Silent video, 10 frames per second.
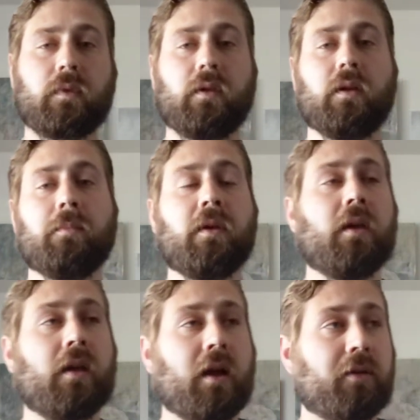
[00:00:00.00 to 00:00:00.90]

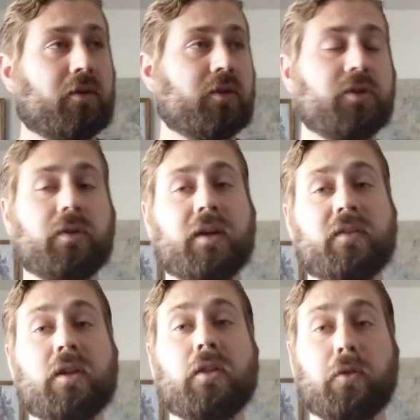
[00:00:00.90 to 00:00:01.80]
I encourage you guys
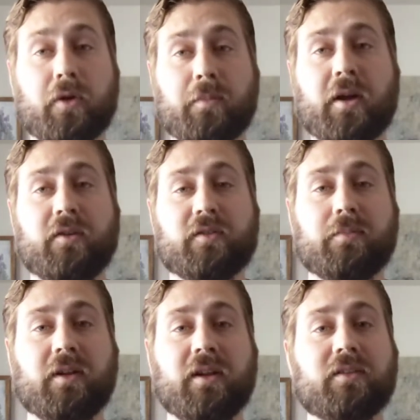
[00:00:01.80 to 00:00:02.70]
learn about your
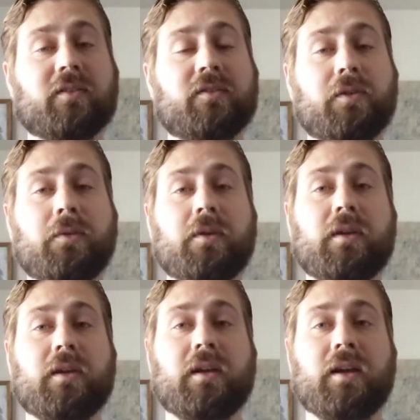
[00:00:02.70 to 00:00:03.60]
supplies
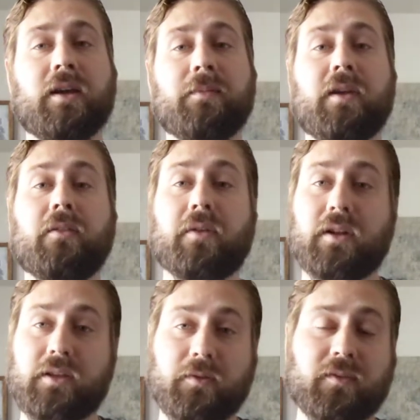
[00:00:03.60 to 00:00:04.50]
and learn how
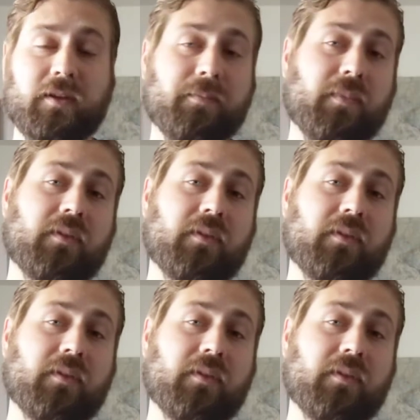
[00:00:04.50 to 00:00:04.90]
to use them.